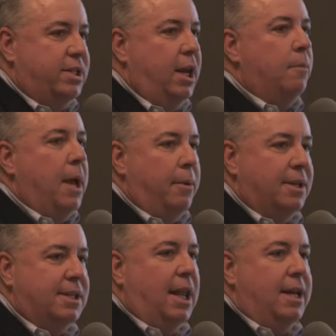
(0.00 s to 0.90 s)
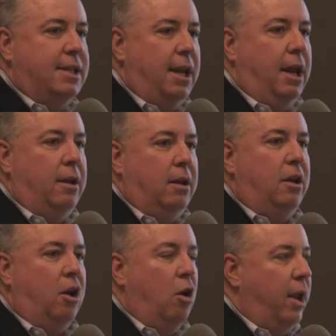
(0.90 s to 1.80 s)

see them labeled as glycinate, you know,